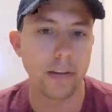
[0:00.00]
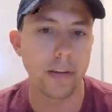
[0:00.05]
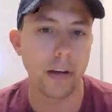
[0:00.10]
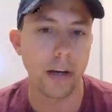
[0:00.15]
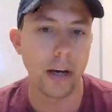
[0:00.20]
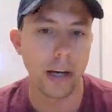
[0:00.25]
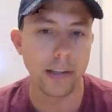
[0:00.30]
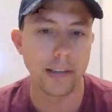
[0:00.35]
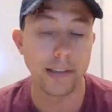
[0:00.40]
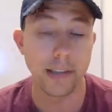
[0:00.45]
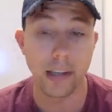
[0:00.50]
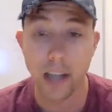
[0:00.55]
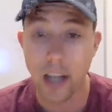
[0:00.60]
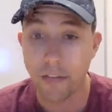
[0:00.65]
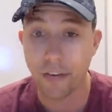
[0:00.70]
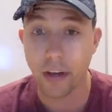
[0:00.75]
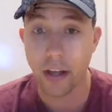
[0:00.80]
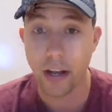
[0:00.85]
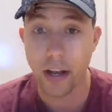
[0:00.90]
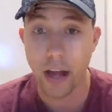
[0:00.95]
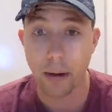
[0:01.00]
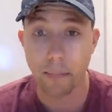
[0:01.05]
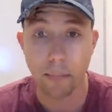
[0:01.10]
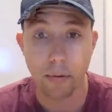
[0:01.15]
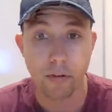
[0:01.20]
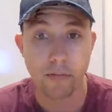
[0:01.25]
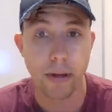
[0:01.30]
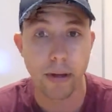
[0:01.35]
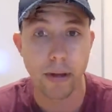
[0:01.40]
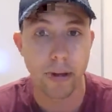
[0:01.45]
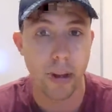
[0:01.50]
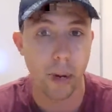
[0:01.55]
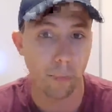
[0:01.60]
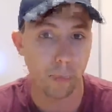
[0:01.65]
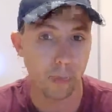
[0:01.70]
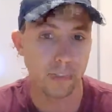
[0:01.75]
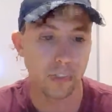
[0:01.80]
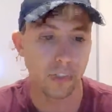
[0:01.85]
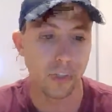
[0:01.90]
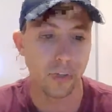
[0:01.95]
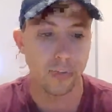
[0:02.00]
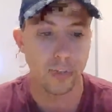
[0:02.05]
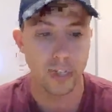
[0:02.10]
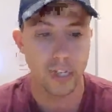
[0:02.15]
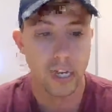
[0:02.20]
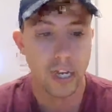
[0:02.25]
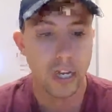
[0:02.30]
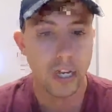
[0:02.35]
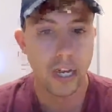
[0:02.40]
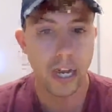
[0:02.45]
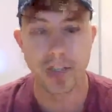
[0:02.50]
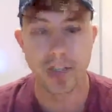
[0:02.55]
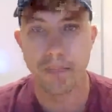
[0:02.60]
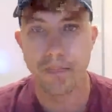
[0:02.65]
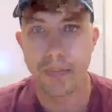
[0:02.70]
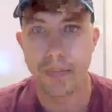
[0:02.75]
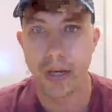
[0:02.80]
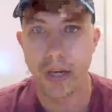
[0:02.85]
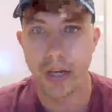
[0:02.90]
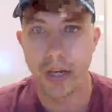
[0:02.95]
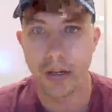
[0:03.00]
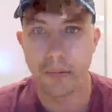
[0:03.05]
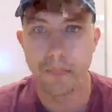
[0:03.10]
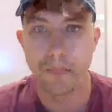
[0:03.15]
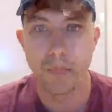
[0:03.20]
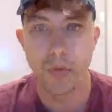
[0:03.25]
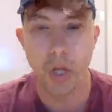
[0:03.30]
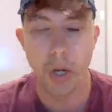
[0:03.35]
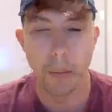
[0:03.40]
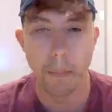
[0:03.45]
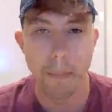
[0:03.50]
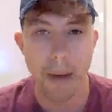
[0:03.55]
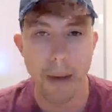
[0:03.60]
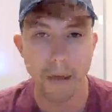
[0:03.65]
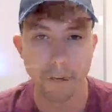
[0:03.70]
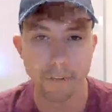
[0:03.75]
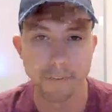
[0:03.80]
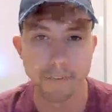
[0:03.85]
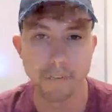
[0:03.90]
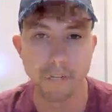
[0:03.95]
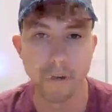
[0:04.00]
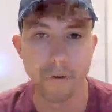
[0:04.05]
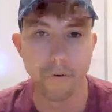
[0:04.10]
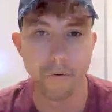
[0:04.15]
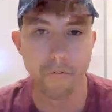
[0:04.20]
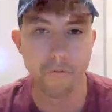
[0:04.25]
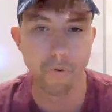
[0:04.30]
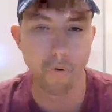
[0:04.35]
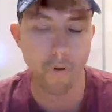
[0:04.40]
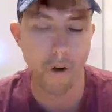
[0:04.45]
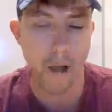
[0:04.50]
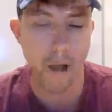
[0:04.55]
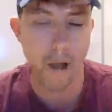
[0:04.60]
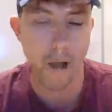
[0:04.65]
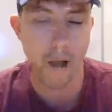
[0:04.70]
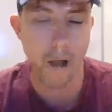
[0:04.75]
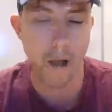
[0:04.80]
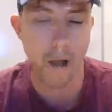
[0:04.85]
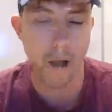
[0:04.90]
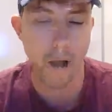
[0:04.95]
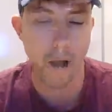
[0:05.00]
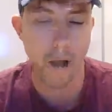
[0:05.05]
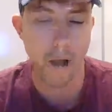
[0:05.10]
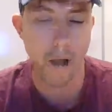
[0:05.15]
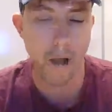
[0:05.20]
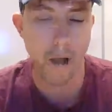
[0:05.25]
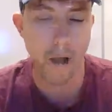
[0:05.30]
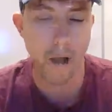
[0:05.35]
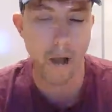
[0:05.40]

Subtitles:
significant net improvement in network security, which is a big, milestone for applications that have